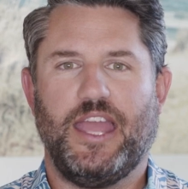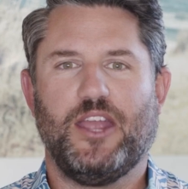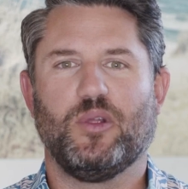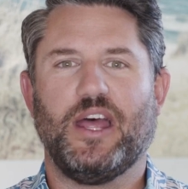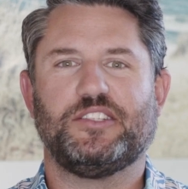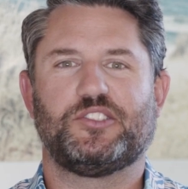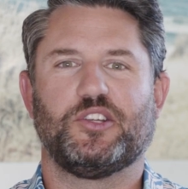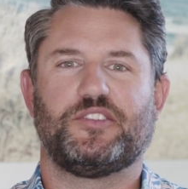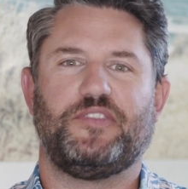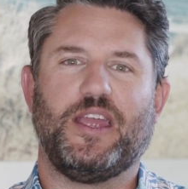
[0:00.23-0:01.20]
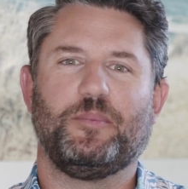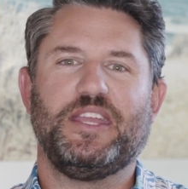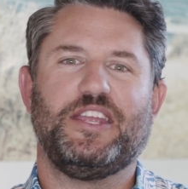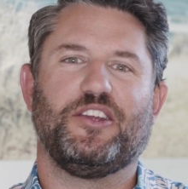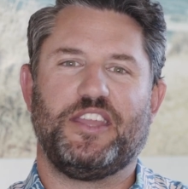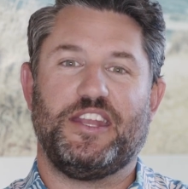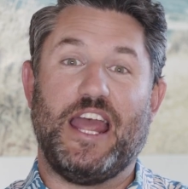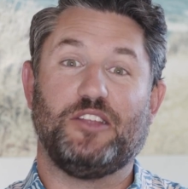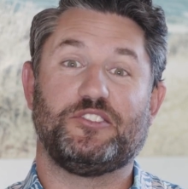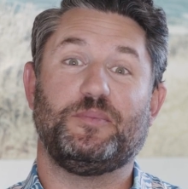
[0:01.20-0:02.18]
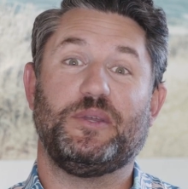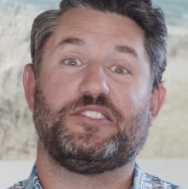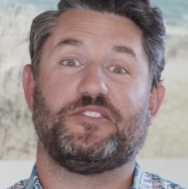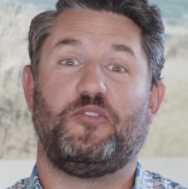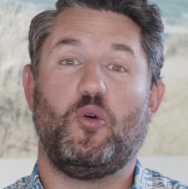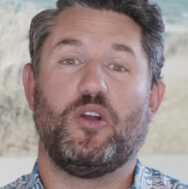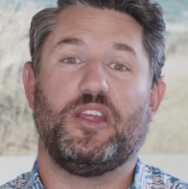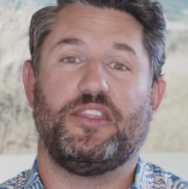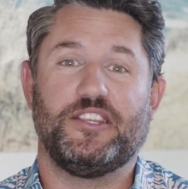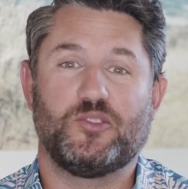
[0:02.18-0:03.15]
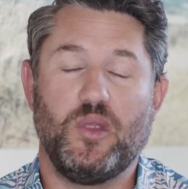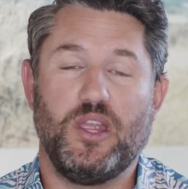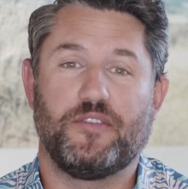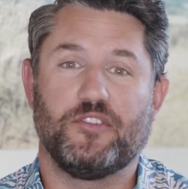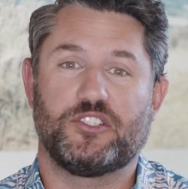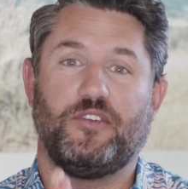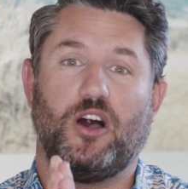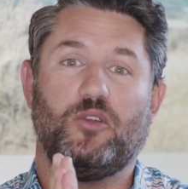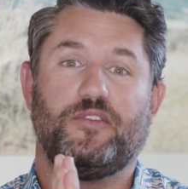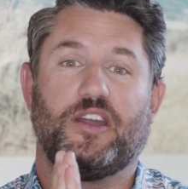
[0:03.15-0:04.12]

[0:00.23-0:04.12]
Hey, Reliance Church family, here are the announcements for this week. First of all, we've